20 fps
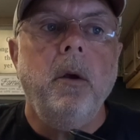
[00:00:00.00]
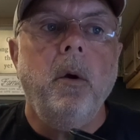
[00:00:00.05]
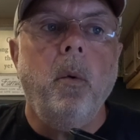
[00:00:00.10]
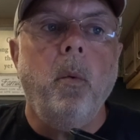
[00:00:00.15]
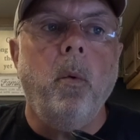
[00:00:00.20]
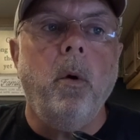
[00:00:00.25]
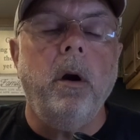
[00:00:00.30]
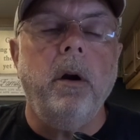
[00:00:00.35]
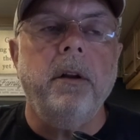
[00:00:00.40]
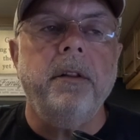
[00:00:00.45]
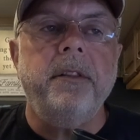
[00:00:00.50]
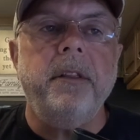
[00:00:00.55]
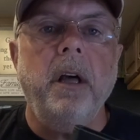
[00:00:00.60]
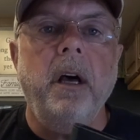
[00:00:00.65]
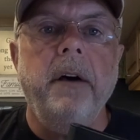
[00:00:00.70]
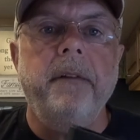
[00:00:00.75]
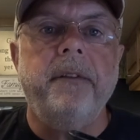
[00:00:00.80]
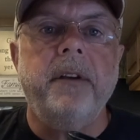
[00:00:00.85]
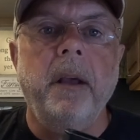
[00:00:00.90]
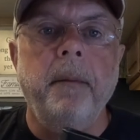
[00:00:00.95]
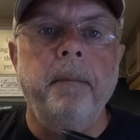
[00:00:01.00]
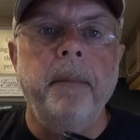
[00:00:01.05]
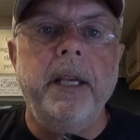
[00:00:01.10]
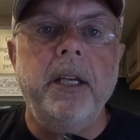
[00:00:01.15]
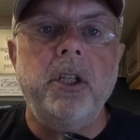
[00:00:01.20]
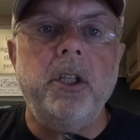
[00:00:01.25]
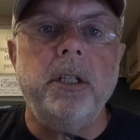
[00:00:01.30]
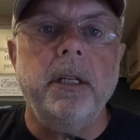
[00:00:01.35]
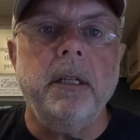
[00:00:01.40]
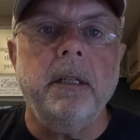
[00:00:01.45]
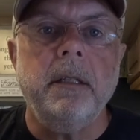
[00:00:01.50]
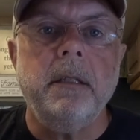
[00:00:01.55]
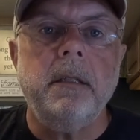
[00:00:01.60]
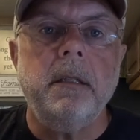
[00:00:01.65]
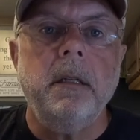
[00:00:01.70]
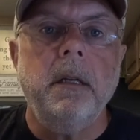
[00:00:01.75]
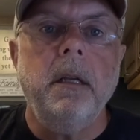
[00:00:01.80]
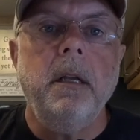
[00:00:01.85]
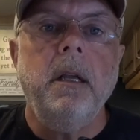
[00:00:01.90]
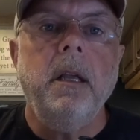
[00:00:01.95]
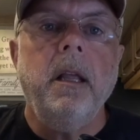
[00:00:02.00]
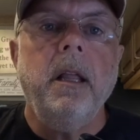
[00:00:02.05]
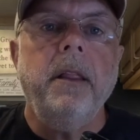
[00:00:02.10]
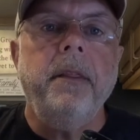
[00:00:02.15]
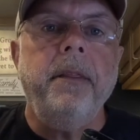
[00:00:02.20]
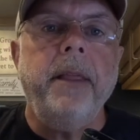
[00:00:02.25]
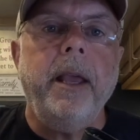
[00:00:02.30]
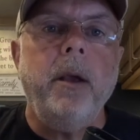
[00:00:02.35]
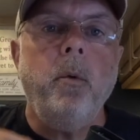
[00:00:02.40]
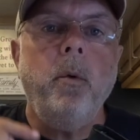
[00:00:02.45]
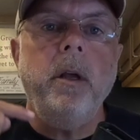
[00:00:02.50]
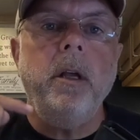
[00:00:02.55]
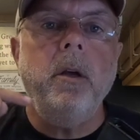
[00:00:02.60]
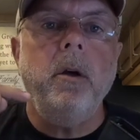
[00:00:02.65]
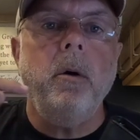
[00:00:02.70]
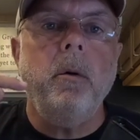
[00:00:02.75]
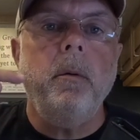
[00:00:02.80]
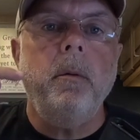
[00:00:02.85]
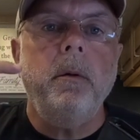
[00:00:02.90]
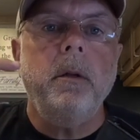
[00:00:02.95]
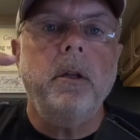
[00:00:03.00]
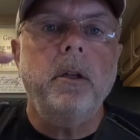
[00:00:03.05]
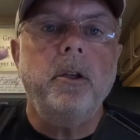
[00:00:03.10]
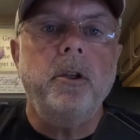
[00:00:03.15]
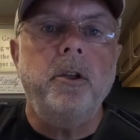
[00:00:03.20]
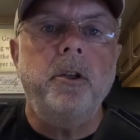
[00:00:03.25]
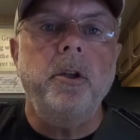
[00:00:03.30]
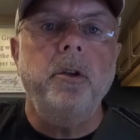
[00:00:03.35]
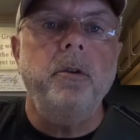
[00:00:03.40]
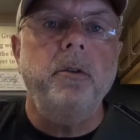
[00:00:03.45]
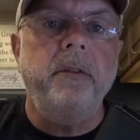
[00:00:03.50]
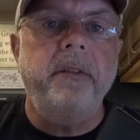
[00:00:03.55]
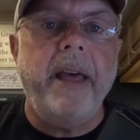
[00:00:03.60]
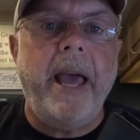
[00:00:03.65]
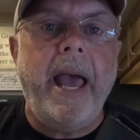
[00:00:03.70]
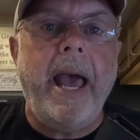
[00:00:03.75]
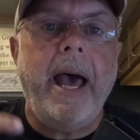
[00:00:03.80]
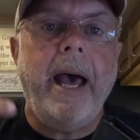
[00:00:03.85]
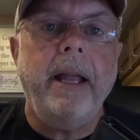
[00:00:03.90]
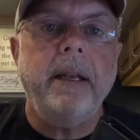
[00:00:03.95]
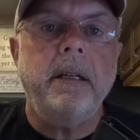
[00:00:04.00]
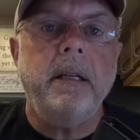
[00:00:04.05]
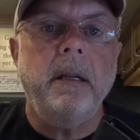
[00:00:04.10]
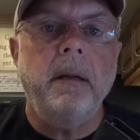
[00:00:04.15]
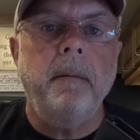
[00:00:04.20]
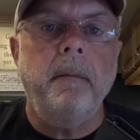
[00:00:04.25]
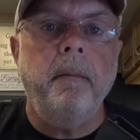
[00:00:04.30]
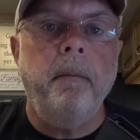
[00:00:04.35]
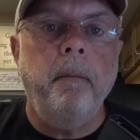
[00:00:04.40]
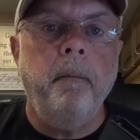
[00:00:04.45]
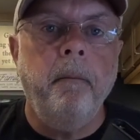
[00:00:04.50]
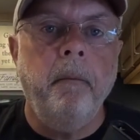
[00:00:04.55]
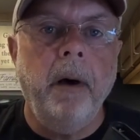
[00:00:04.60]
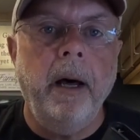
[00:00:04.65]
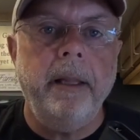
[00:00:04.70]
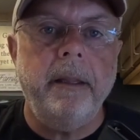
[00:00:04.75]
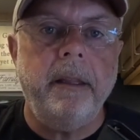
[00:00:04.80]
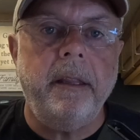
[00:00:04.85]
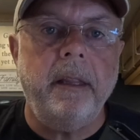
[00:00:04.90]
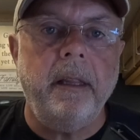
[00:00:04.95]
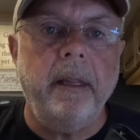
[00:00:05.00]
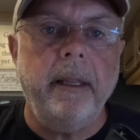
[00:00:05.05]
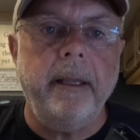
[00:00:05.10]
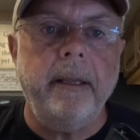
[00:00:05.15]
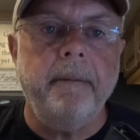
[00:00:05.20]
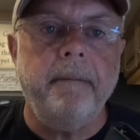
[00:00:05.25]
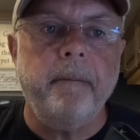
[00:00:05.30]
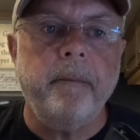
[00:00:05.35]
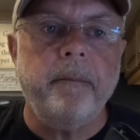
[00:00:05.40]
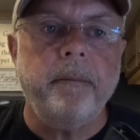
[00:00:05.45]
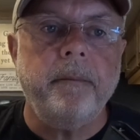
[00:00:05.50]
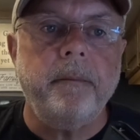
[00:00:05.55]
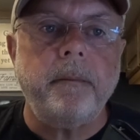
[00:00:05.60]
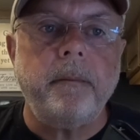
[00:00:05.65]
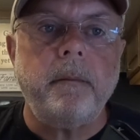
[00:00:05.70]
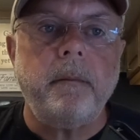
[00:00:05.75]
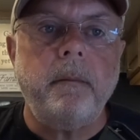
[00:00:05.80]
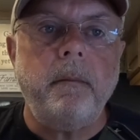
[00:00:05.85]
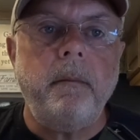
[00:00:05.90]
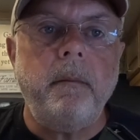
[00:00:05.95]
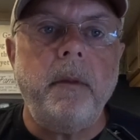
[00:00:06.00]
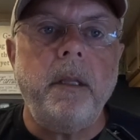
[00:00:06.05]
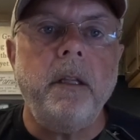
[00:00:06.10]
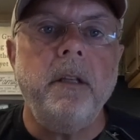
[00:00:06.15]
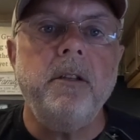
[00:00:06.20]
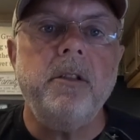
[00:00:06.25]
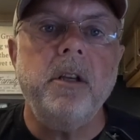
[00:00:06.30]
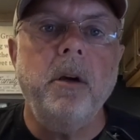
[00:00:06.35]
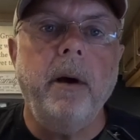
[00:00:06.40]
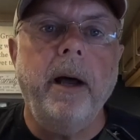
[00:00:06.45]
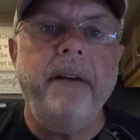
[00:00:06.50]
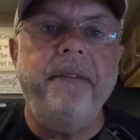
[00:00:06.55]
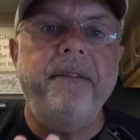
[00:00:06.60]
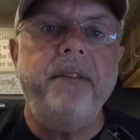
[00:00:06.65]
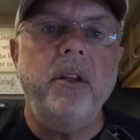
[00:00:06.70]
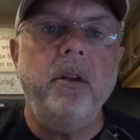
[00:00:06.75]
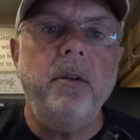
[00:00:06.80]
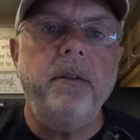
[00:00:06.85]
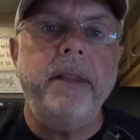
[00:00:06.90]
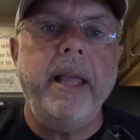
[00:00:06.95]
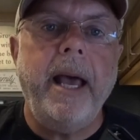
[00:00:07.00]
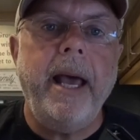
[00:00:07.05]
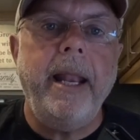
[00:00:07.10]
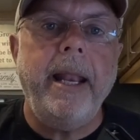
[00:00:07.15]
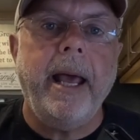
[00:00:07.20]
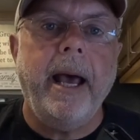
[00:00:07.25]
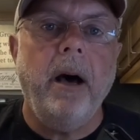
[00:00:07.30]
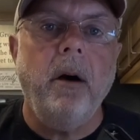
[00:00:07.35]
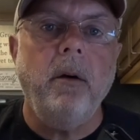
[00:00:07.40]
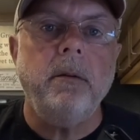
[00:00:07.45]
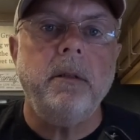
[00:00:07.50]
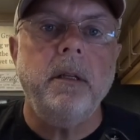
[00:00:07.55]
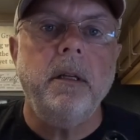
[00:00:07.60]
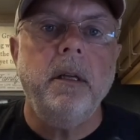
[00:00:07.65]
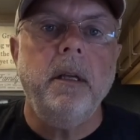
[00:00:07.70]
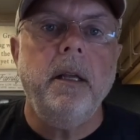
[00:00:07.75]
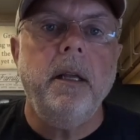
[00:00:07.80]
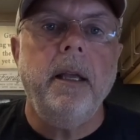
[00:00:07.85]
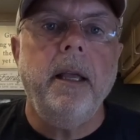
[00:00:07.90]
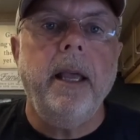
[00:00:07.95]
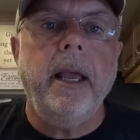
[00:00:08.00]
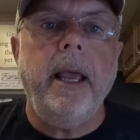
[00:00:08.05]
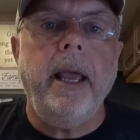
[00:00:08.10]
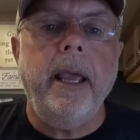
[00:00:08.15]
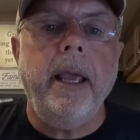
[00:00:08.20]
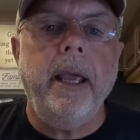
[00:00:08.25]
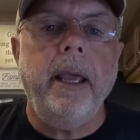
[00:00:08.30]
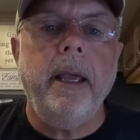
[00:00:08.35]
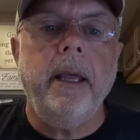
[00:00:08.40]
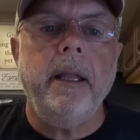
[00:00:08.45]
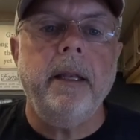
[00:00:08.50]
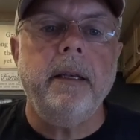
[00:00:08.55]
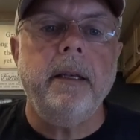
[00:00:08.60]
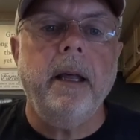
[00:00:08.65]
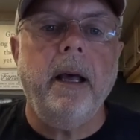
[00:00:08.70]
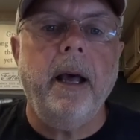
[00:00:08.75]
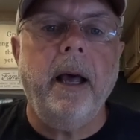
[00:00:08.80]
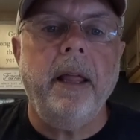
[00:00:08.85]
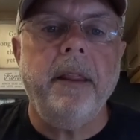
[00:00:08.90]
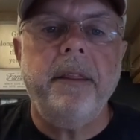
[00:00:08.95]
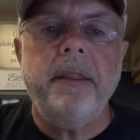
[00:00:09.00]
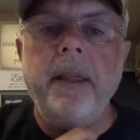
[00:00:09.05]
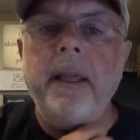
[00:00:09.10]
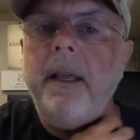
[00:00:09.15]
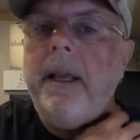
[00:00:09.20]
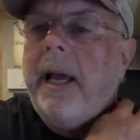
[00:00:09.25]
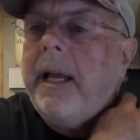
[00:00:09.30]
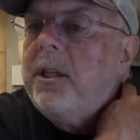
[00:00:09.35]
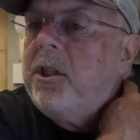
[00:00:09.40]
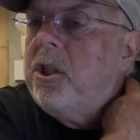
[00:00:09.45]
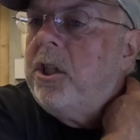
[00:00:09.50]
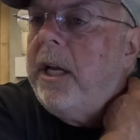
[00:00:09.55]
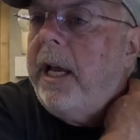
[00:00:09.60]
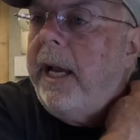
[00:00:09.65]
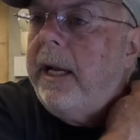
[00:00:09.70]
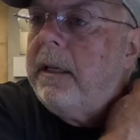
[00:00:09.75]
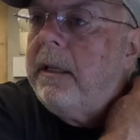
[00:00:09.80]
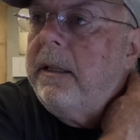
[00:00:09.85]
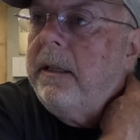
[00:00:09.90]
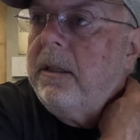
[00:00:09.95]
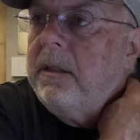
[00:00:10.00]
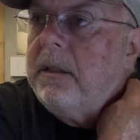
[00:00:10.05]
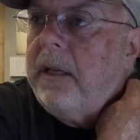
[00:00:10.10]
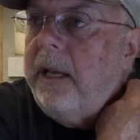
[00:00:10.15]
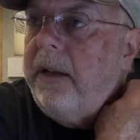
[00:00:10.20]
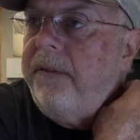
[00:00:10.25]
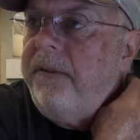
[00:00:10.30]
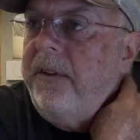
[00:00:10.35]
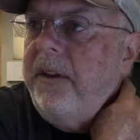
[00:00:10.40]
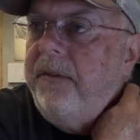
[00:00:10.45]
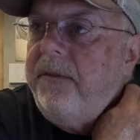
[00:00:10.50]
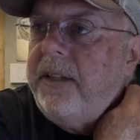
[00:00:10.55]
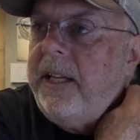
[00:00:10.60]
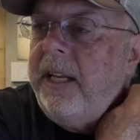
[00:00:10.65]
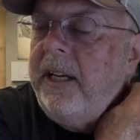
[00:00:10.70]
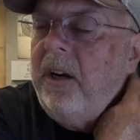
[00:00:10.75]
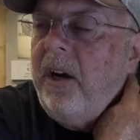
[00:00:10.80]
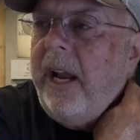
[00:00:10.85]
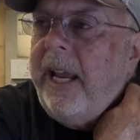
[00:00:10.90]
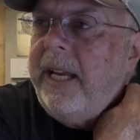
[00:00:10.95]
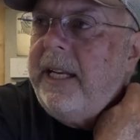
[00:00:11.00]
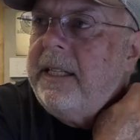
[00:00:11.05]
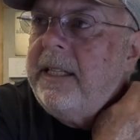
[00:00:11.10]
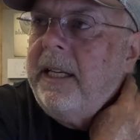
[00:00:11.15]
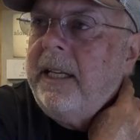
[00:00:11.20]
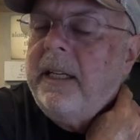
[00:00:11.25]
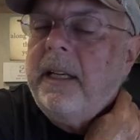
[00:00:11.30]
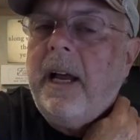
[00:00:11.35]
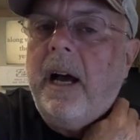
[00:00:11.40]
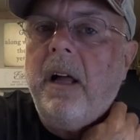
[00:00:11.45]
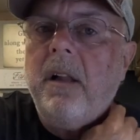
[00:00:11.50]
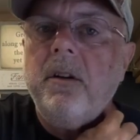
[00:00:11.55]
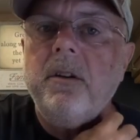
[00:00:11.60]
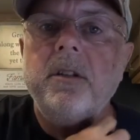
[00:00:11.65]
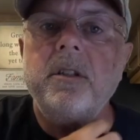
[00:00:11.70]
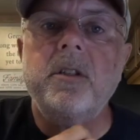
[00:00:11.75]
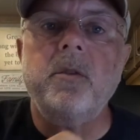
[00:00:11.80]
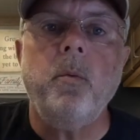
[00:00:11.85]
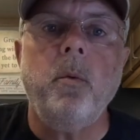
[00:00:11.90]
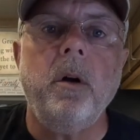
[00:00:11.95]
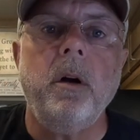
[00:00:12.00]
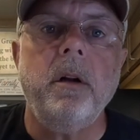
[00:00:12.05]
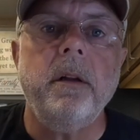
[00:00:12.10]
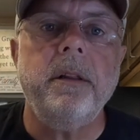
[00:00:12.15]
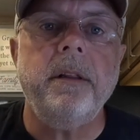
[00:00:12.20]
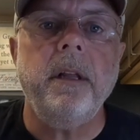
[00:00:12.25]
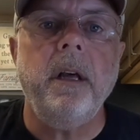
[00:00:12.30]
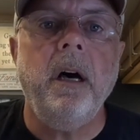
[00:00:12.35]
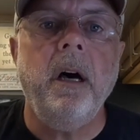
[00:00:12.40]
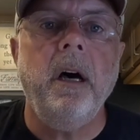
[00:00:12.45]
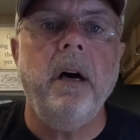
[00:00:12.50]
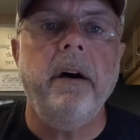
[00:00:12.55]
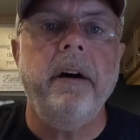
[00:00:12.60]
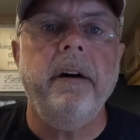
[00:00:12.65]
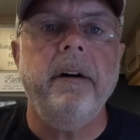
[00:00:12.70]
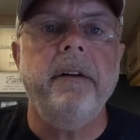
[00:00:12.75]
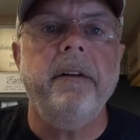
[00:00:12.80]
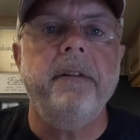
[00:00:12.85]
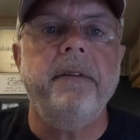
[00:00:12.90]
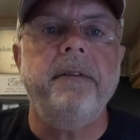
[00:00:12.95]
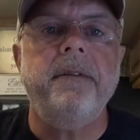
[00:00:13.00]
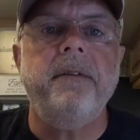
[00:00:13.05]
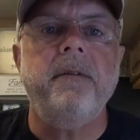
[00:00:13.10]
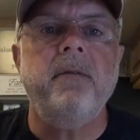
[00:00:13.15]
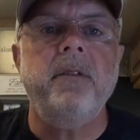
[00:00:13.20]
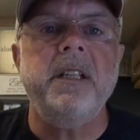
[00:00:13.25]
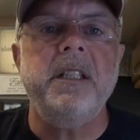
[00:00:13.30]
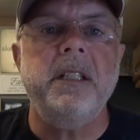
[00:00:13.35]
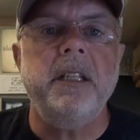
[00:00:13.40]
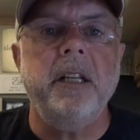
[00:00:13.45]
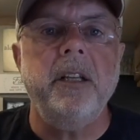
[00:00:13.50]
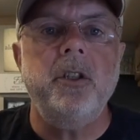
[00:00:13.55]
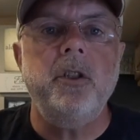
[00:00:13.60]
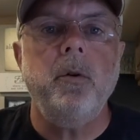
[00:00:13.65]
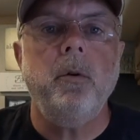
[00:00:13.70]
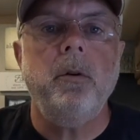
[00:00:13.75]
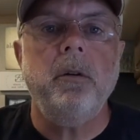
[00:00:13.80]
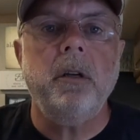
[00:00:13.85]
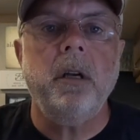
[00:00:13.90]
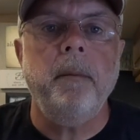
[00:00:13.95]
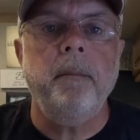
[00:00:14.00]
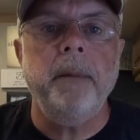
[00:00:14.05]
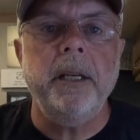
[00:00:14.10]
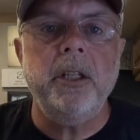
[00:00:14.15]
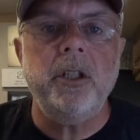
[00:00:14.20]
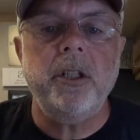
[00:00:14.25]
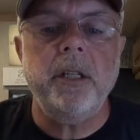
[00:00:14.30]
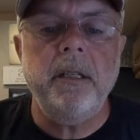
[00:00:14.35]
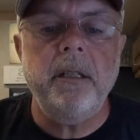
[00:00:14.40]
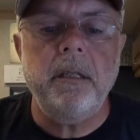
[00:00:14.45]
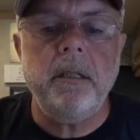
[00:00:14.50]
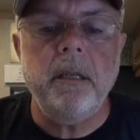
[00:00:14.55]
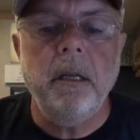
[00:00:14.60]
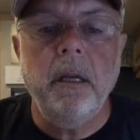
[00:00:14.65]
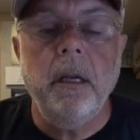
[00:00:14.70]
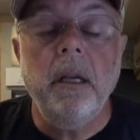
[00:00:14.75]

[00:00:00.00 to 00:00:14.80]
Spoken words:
worth of commissions, they will do that monthly. So I filled that out, and I think I checked, there's like $15 or $18 worth of residual commissions.